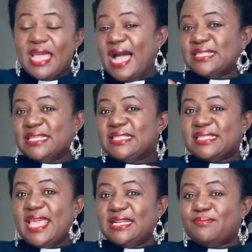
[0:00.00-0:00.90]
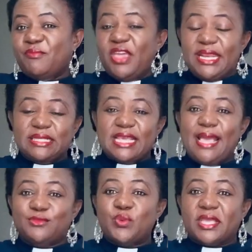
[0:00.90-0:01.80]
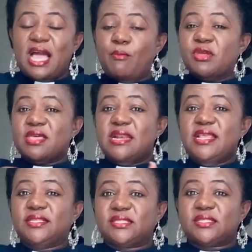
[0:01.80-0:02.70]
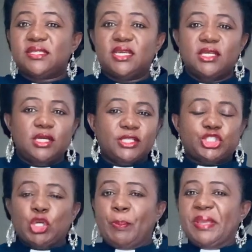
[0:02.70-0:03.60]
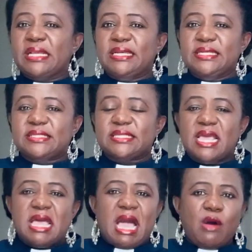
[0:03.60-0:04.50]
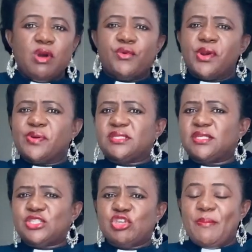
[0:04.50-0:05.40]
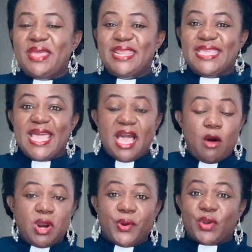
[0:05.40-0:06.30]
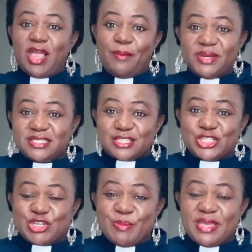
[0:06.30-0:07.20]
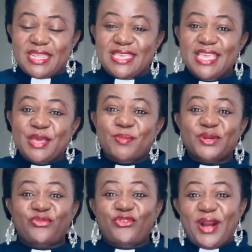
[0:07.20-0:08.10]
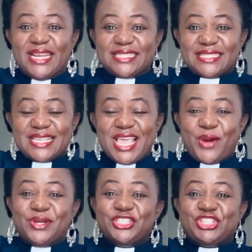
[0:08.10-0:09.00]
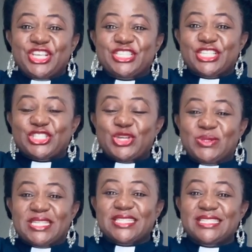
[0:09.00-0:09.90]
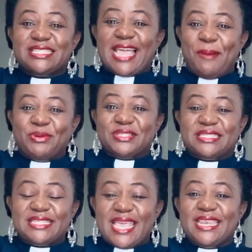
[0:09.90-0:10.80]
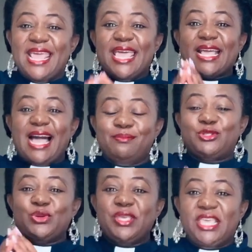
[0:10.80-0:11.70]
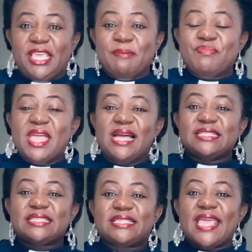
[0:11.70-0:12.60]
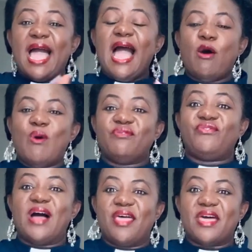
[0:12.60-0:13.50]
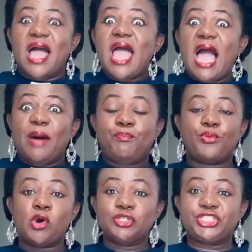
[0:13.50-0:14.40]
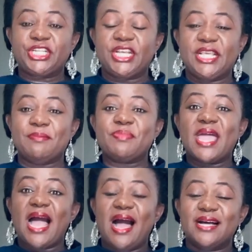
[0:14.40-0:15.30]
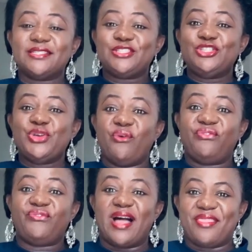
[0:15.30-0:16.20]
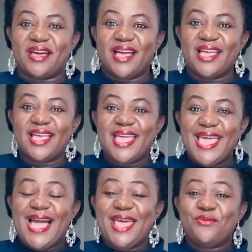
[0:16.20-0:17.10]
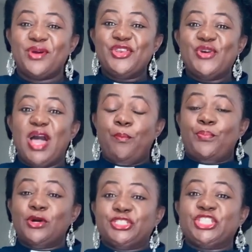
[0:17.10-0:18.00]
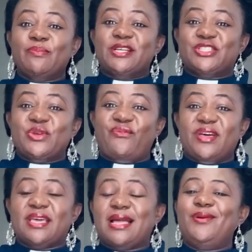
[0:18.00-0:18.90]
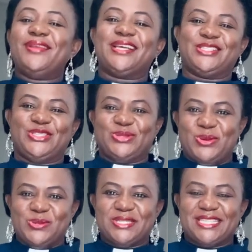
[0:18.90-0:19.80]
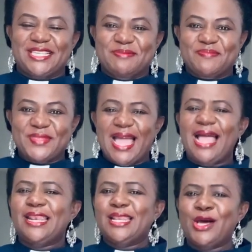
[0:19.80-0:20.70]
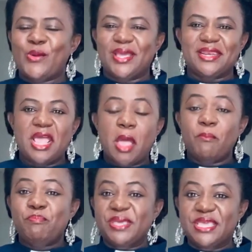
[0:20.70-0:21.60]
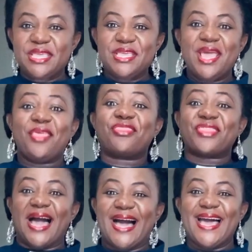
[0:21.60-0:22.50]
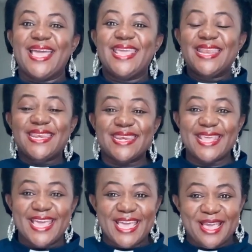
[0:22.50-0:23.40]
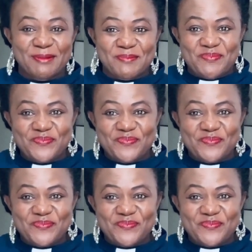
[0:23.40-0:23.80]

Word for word: As I said, many times we come with a list, a shopping list, our requests are so many, our requirements are so many. But friends, when Jesus taught his disciples, he said, Come to him and say, Our Father. Approach him as your Father. And when you approach him as your Father, come and exalt him. Hallowed be thy name.